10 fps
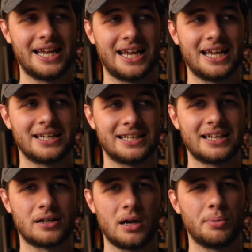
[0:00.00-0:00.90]
and
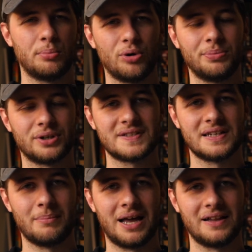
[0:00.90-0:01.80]
get a couple more books
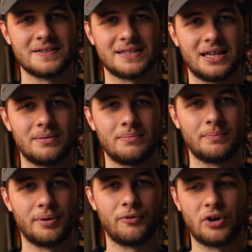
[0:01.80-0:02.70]
into
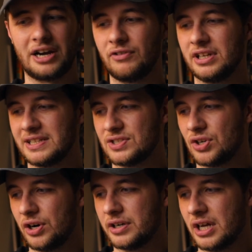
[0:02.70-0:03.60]
Malazan before I really
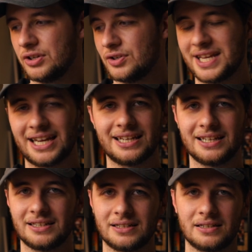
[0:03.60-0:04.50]
start
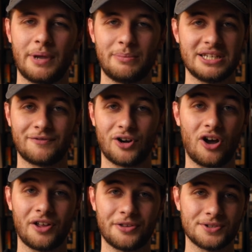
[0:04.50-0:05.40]
undertaking maybe different
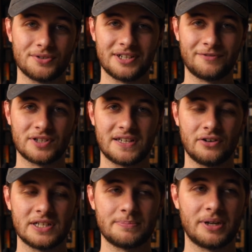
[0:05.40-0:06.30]
authors or different series.